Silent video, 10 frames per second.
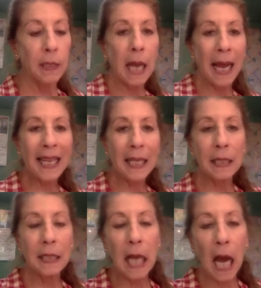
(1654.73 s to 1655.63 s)

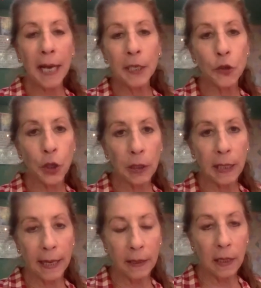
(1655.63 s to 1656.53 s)
Donna
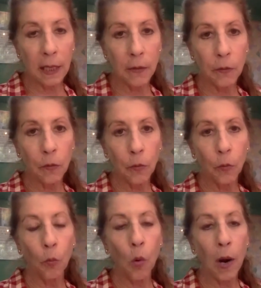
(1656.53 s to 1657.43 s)
Shalala
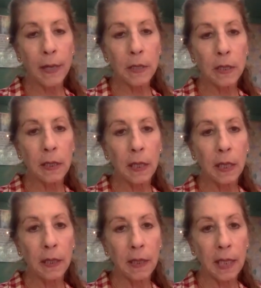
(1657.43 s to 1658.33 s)
was
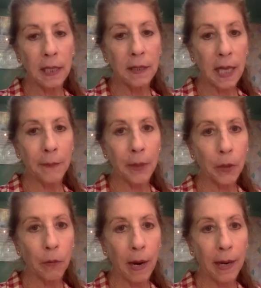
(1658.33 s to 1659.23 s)
the
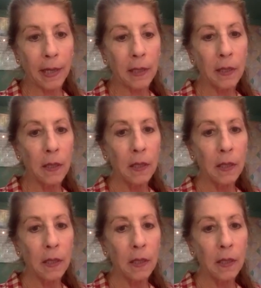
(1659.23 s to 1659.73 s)
Democratic,